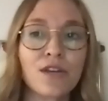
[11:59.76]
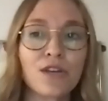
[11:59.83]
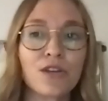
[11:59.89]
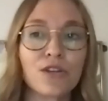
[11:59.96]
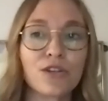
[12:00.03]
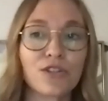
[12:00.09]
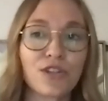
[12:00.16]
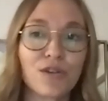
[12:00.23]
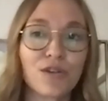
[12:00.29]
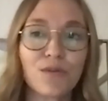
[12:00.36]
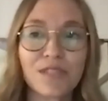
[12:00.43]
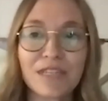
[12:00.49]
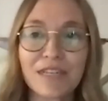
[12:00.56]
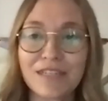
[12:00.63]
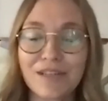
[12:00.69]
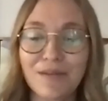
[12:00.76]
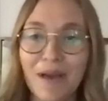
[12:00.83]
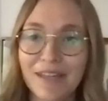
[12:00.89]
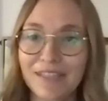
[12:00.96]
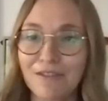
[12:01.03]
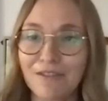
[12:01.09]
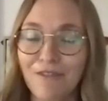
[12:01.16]
She was in a
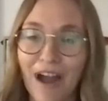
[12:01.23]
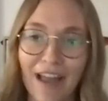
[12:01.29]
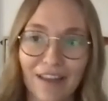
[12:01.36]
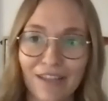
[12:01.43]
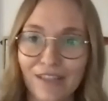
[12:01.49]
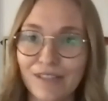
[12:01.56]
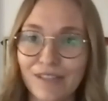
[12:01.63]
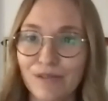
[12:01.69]
domestic violence